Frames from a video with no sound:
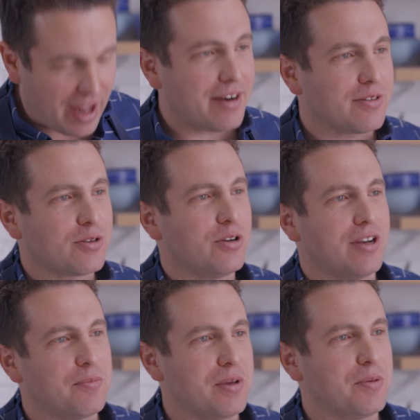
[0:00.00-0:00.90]
that could
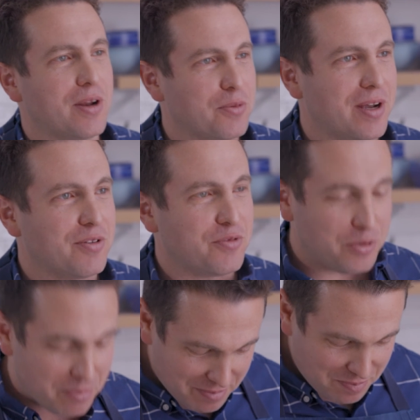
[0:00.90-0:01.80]
not be a better bite of
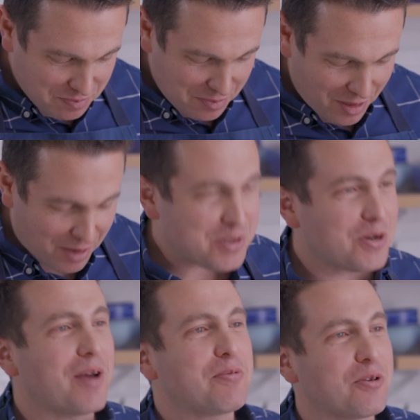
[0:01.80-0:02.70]
food. I'm
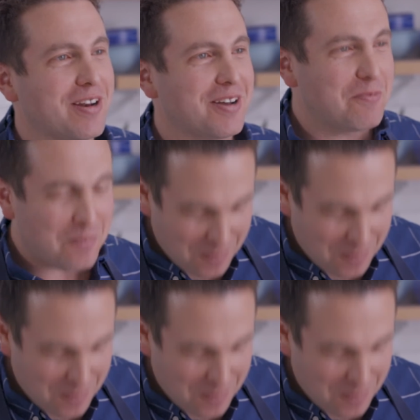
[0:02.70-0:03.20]
so happy right now.